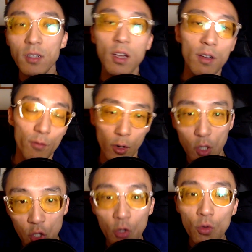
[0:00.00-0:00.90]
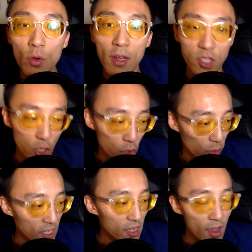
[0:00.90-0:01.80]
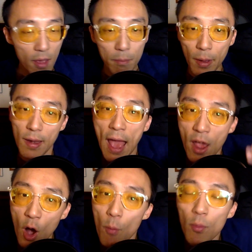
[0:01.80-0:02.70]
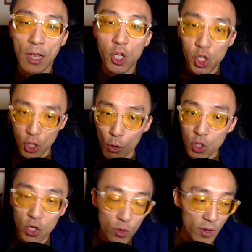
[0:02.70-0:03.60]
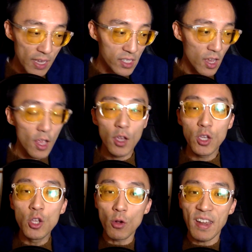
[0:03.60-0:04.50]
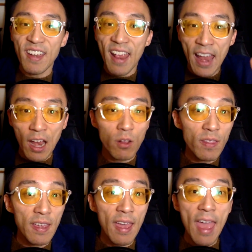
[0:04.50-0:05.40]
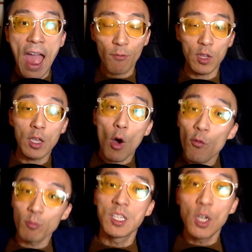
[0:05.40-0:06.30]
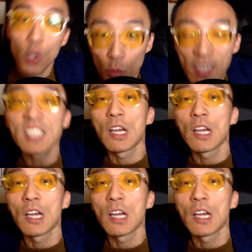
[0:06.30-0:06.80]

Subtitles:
to convert it to degrees. But I hope what I showed you is you don't inherently have to go from degrees